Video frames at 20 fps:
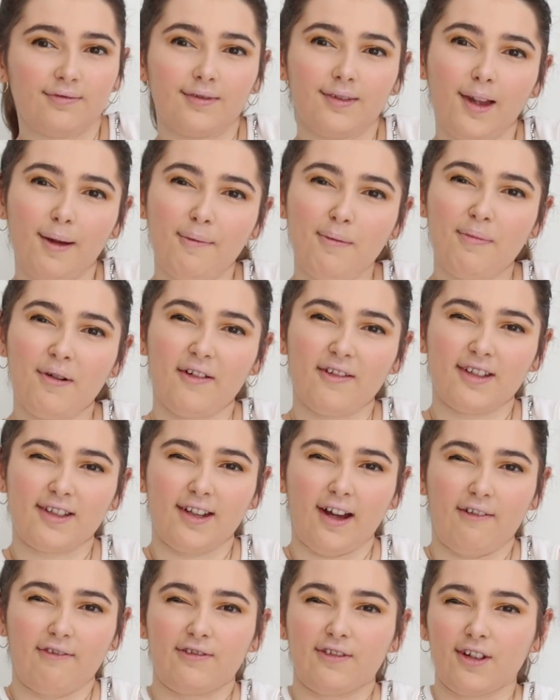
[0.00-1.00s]
let me break this
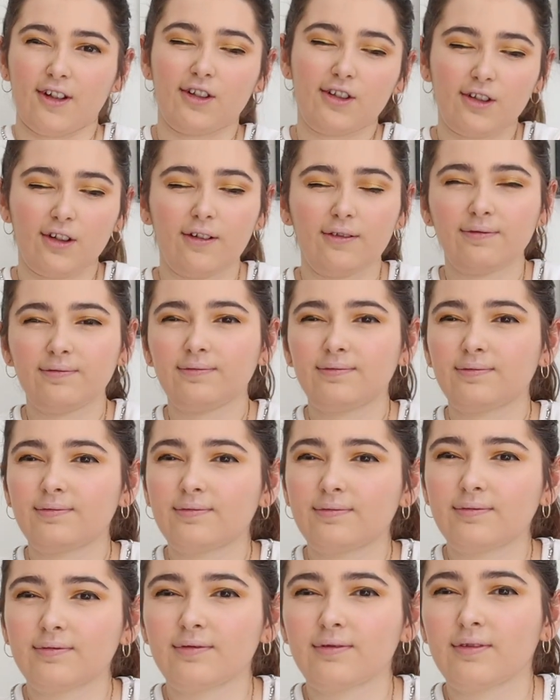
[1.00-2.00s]
down for you. So
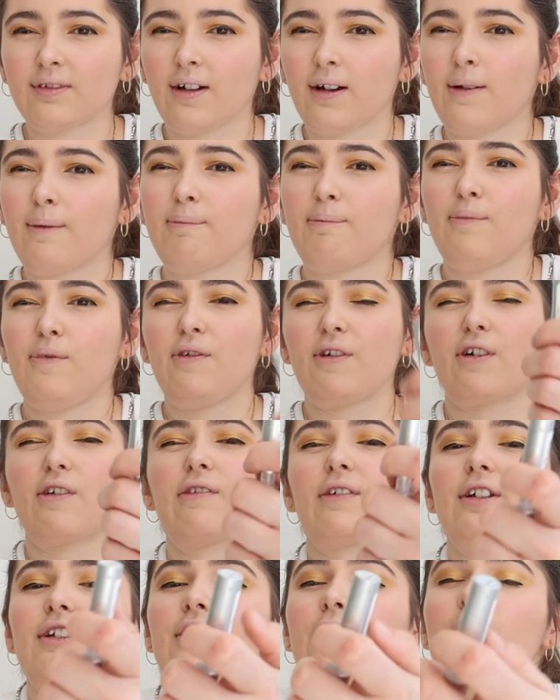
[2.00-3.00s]
moving
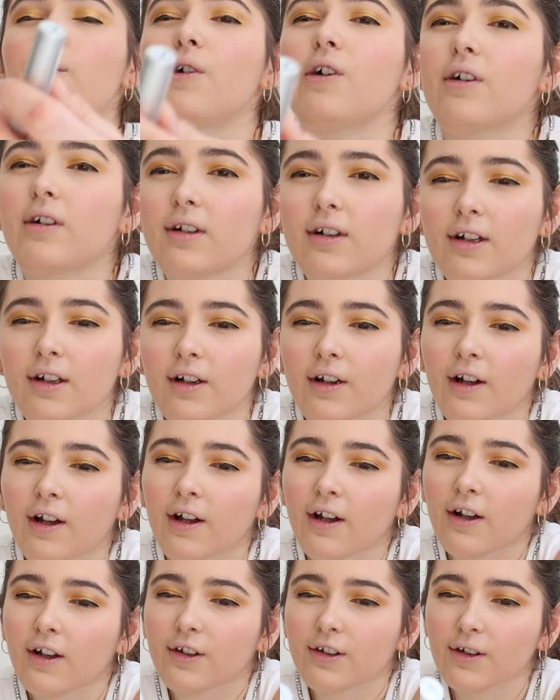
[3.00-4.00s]
on. So
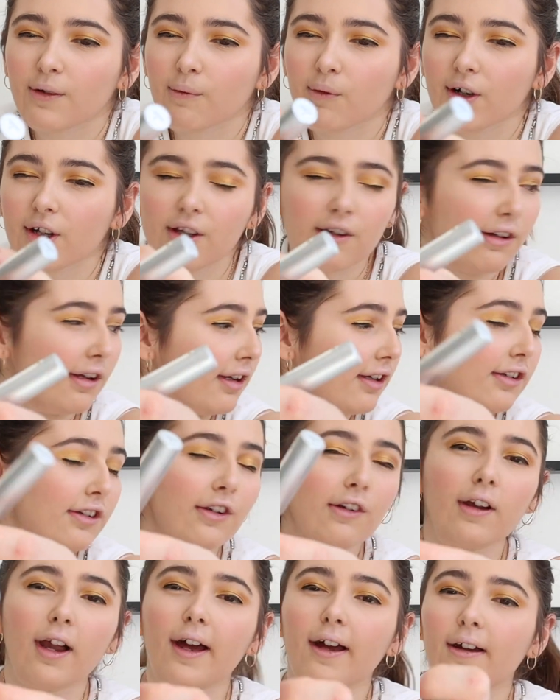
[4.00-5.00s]
what are you gonna
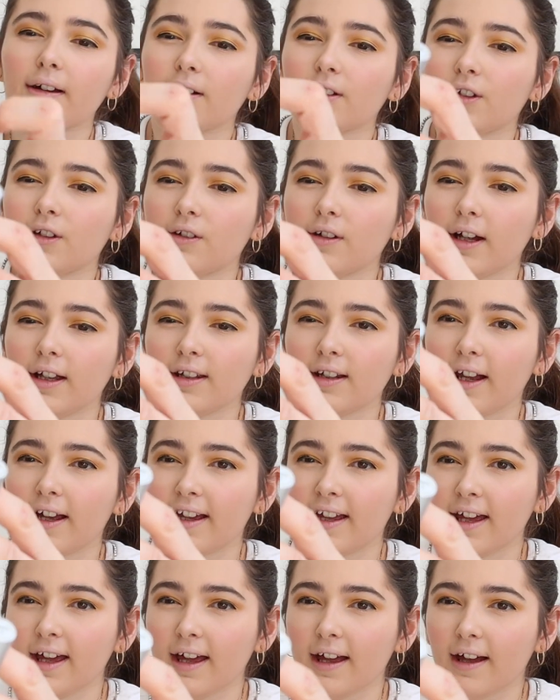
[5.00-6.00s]
do? Like, so you get to
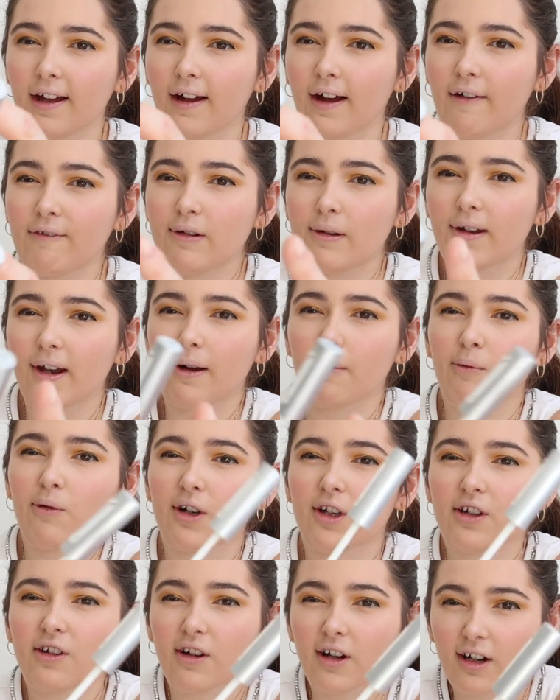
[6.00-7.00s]
like here, and then like,
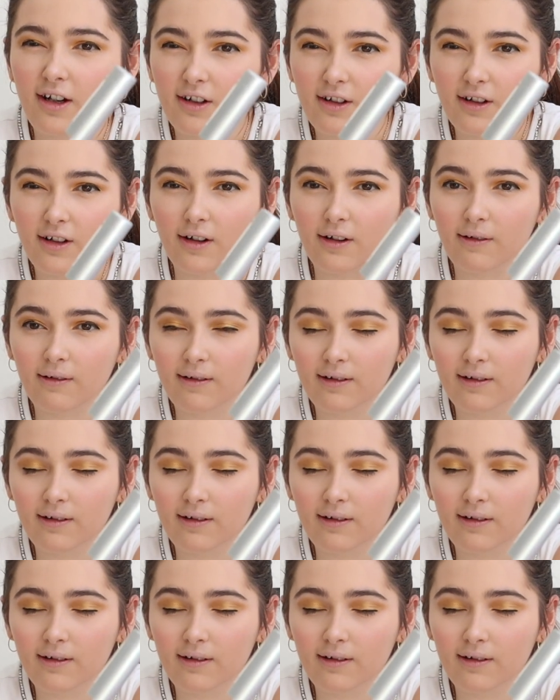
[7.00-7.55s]
what are you gonna do?